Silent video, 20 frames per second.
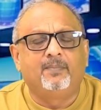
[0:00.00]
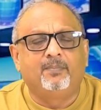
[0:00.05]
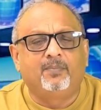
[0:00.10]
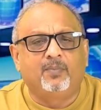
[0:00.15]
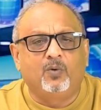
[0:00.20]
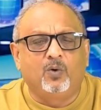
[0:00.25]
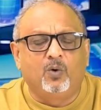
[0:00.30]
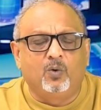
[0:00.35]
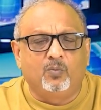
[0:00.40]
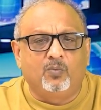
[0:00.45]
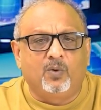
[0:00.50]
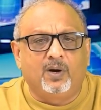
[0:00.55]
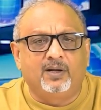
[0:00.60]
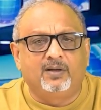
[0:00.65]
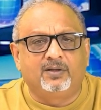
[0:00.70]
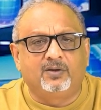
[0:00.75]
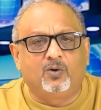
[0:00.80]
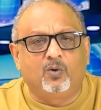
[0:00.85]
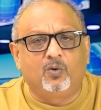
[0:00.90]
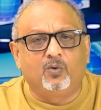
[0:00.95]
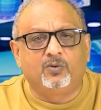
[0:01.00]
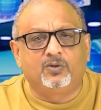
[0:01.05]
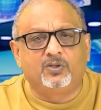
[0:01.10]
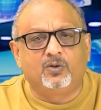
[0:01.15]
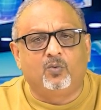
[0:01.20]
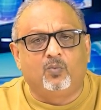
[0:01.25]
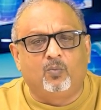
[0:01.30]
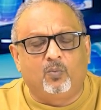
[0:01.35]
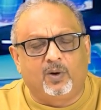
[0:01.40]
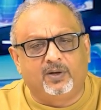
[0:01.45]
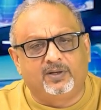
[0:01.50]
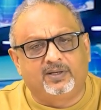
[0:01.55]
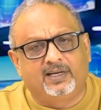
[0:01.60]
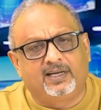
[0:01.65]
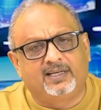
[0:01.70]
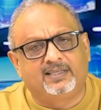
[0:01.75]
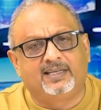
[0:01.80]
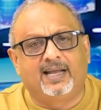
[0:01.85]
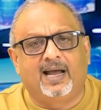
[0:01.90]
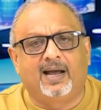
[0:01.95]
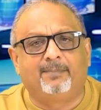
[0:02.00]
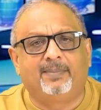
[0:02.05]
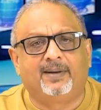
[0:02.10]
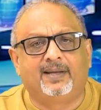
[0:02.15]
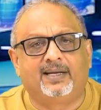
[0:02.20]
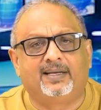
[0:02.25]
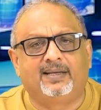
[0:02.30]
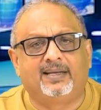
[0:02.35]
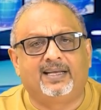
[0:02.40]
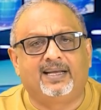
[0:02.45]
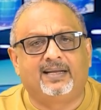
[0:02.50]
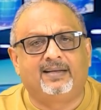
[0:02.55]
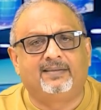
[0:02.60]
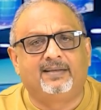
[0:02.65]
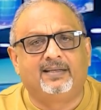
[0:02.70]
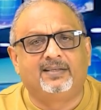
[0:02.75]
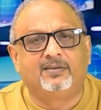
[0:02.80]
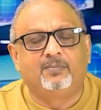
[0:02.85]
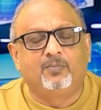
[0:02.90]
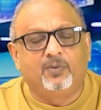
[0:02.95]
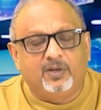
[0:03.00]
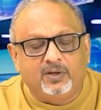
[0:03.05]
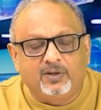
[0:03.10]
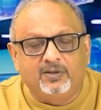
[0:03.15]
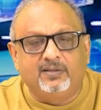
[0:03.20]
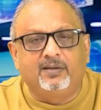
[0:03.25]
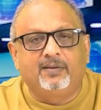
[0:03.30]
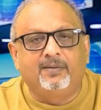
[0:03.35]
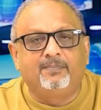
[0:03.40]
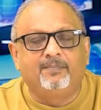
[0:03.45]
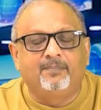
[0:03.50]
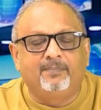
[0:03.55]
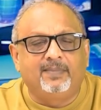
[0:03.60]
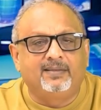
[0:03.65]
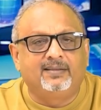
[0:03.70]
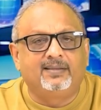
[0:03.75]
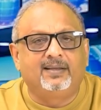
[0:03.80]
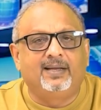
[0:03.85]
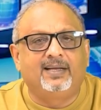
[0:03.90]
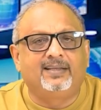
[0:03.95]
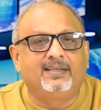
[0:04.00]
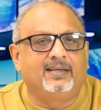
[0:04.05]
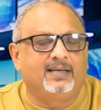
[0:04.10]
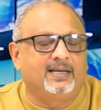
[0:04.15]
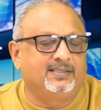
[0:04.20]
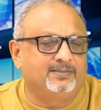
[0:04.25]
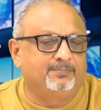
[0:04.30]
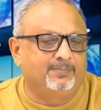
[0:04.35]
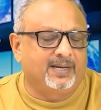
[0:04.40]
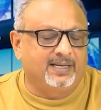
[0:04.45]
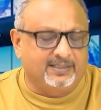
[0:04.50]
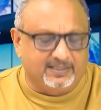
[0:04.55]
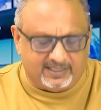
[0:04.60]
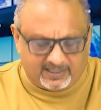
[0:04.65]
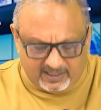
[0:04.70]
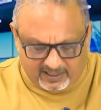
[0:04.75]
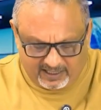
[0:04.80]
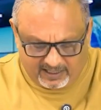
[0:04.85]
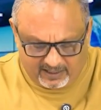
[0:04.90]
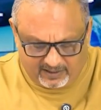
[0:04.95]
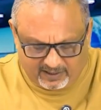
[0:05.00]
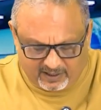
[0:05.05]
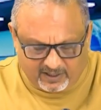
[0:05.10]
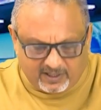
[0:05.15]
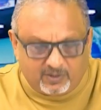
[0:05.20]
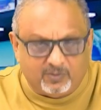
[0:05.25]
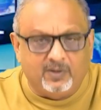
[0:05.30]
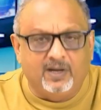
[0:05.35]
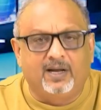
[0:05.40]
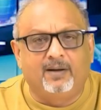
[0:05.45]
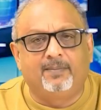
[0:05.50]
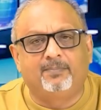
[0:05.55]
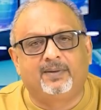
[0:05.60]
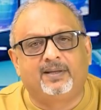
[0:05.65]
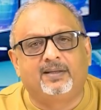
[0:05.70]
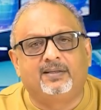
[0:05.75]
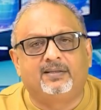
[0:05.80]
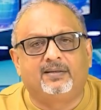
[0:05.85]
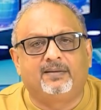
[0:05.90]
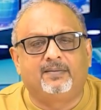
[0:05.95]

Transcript: No one knows what is happening in this world. This is basically the requirement.